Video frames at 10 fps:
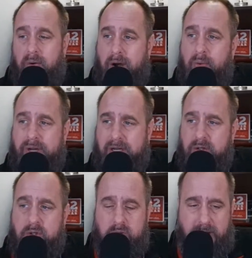Right? We
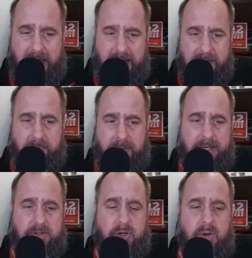can do that in
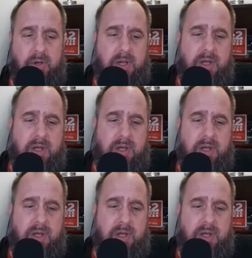place. So